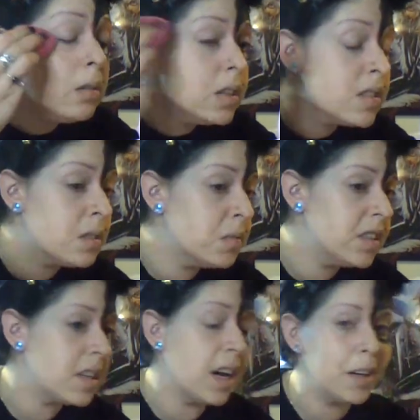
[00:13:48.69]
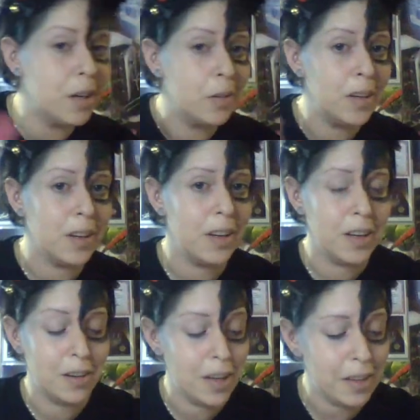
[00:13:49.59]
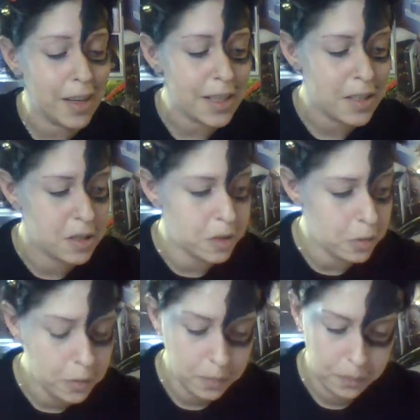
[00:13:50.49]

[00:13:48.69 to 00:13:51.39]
what someone's got going on underneath that suit.